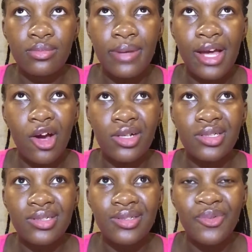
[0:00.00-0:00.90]
my god,
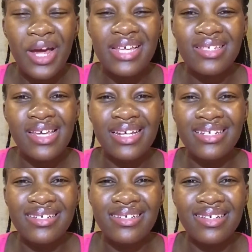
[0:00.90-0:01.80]
why is
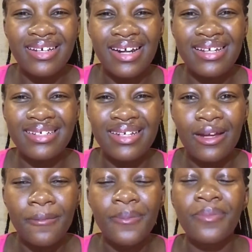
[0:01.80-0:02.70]
English
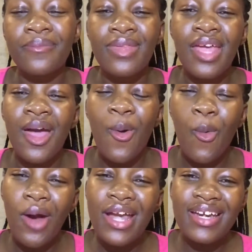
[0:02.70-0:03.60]
running?
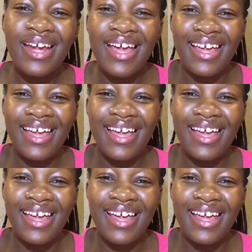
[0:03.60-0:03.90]
When